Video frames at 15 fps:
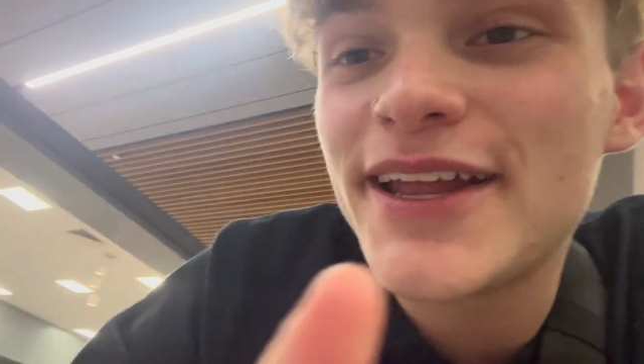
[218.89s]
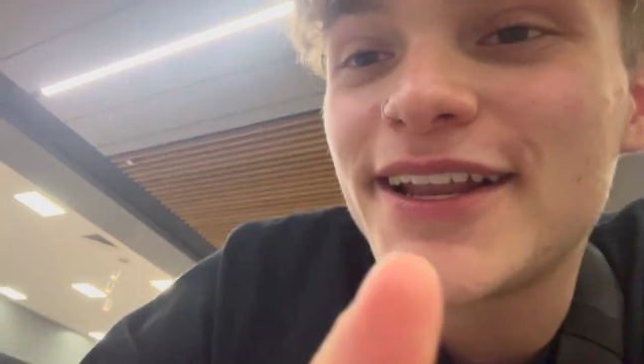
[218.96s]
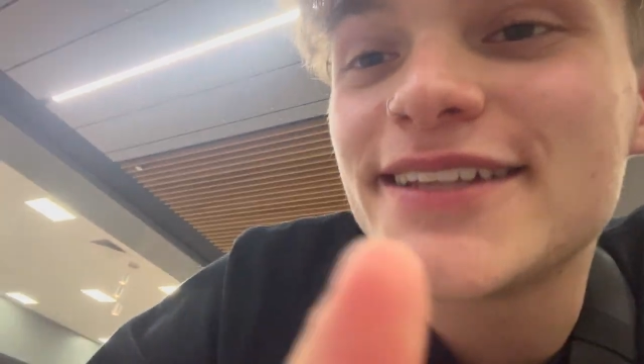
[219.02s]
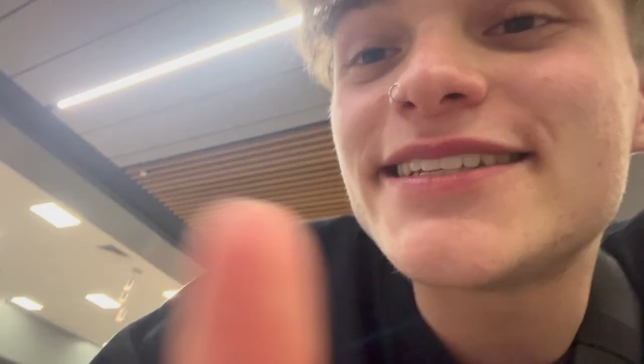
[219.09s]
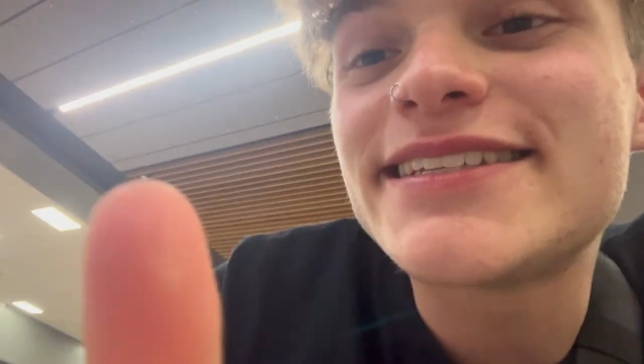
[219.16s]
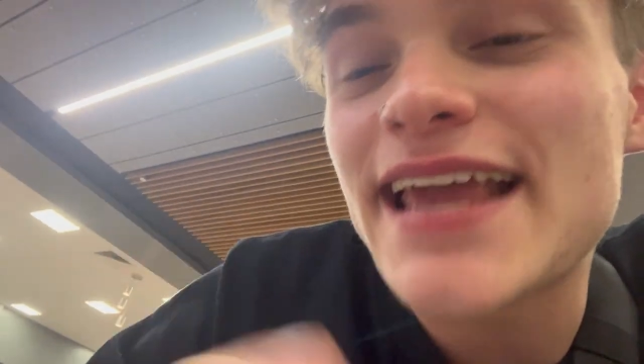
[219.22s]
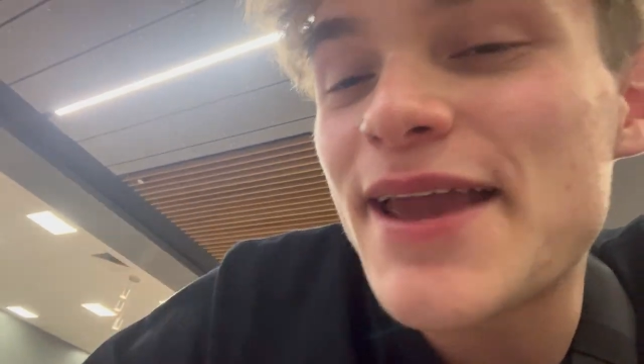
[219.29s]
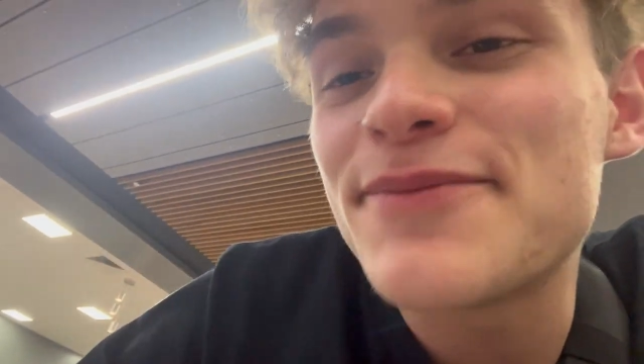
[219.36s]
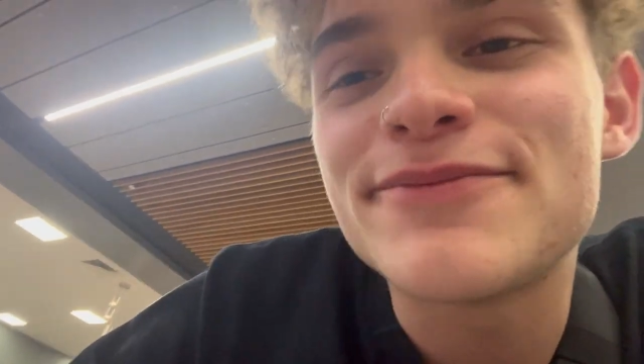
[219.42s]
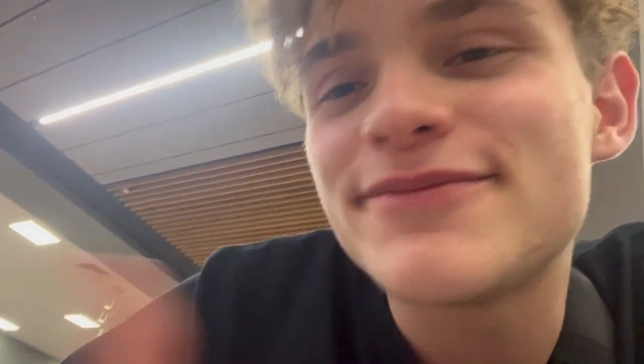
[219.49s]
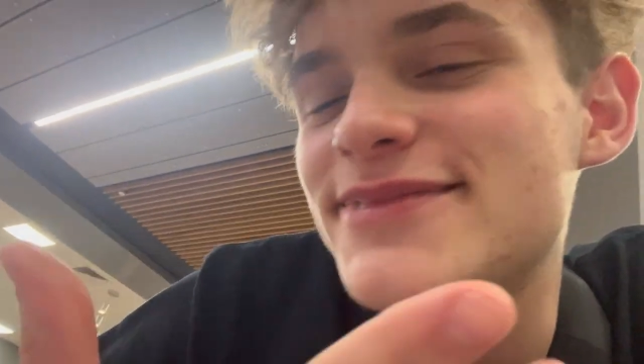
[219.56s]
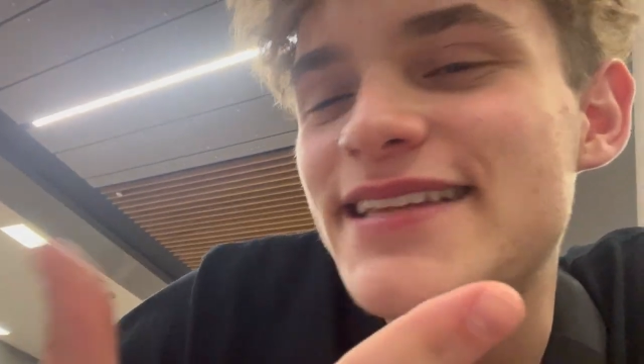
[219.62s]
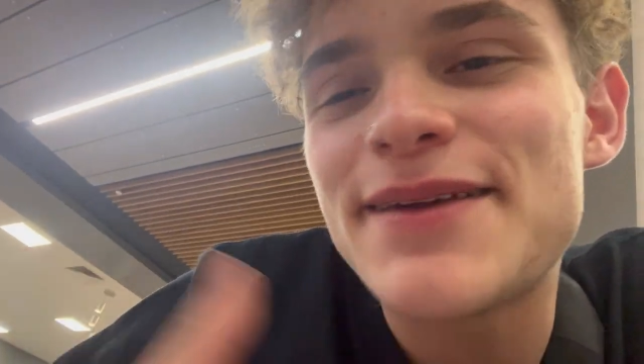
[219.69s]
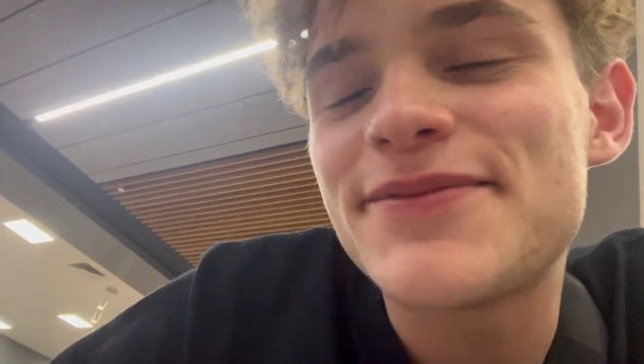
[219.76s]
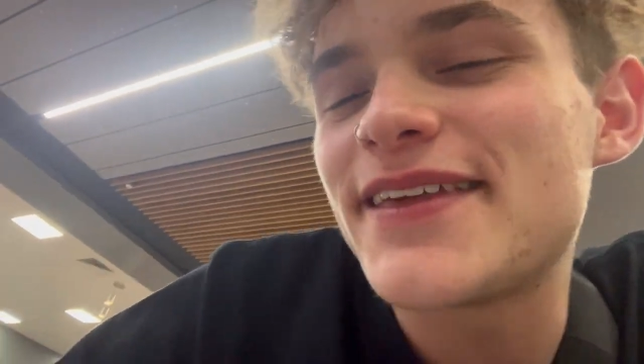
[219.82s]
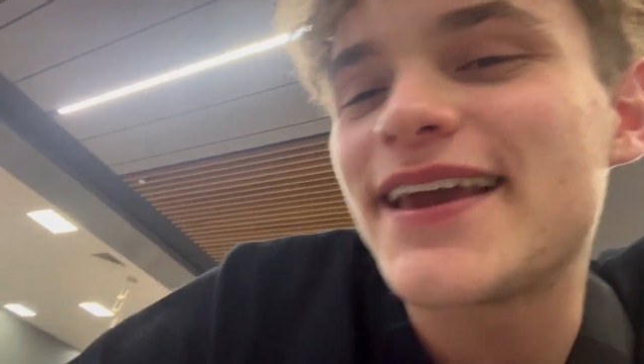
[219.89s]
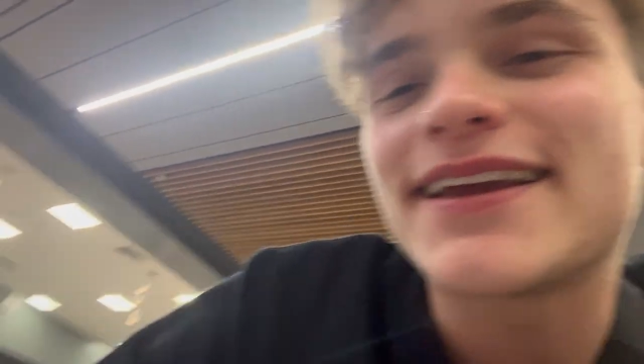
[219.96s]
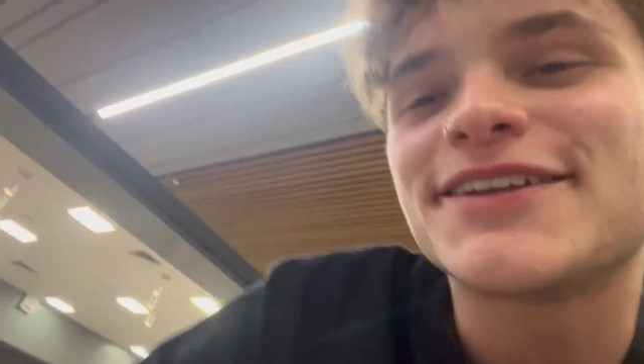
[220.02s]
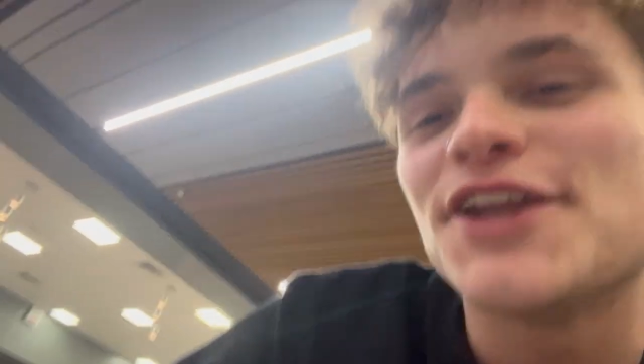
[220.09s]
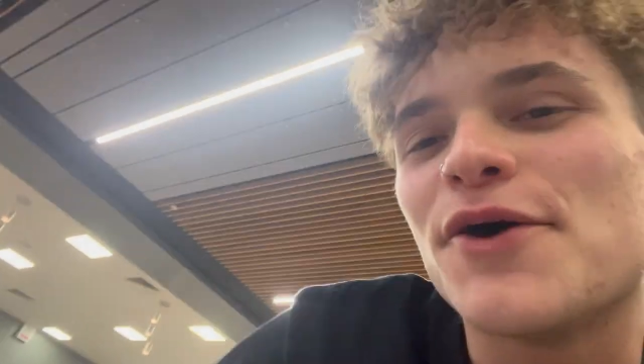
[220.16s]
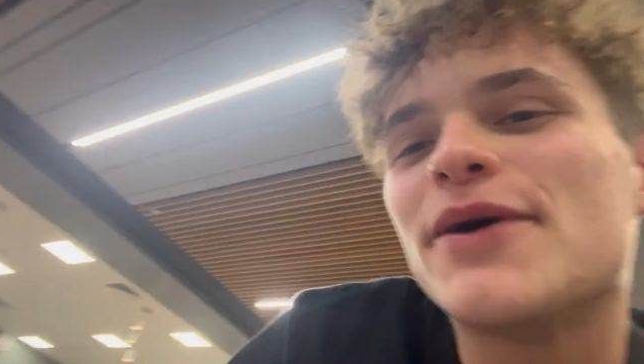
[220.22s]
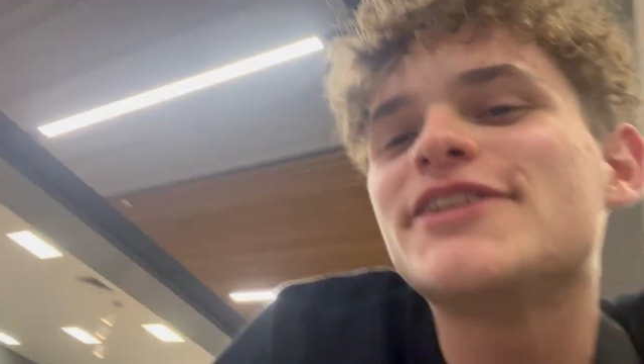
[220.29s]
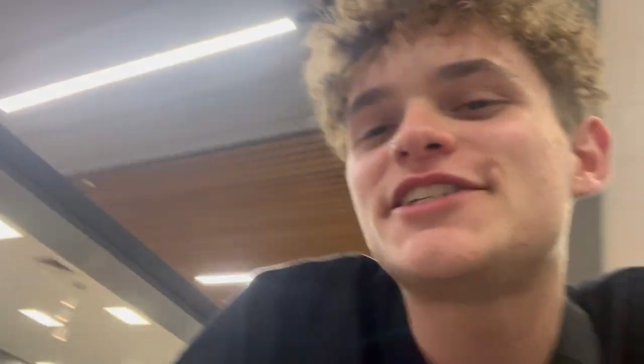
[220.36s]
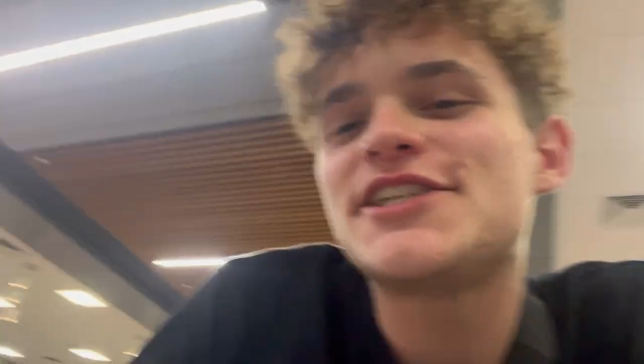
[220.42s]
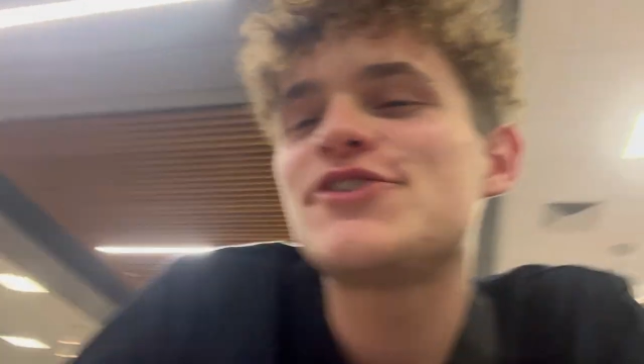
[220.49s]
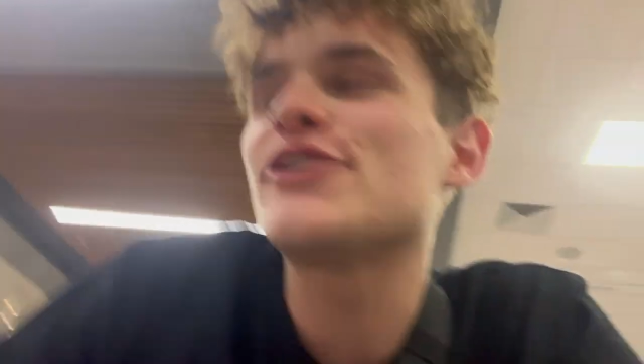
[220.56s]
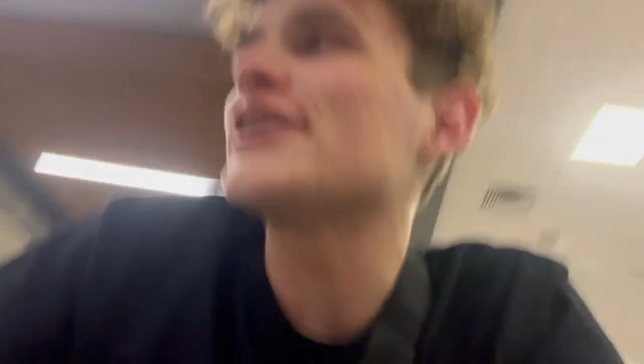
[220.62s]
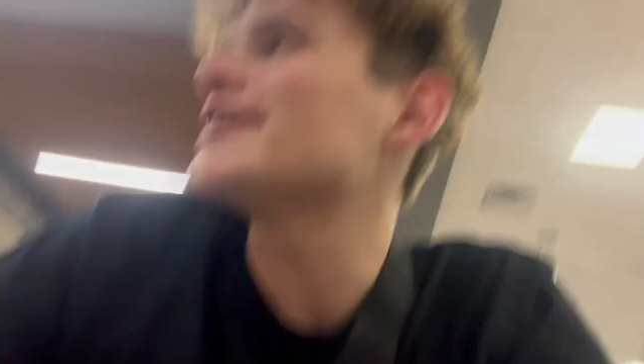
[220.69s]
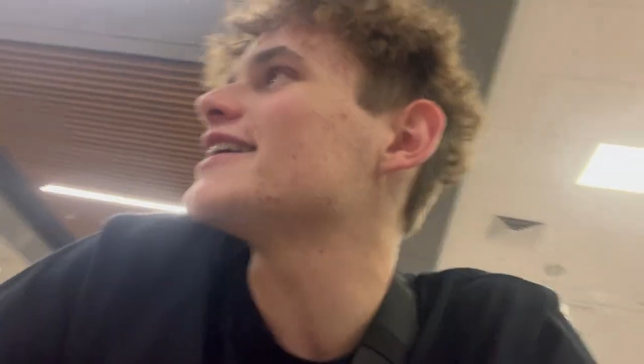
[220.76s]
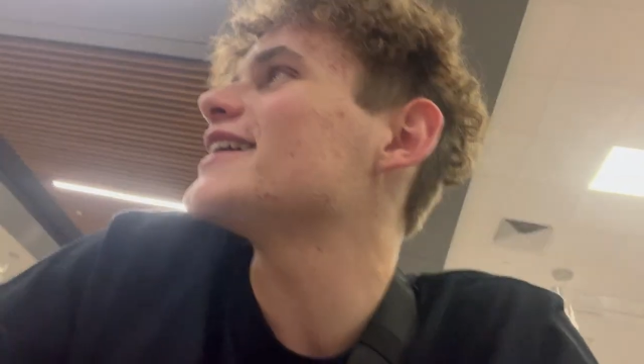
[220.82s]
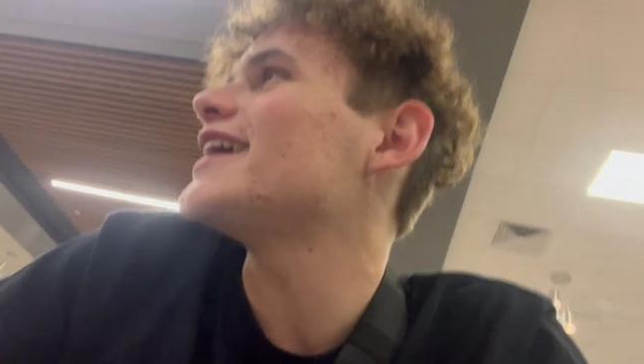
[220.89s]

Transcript: same same thing. Noah G Greer.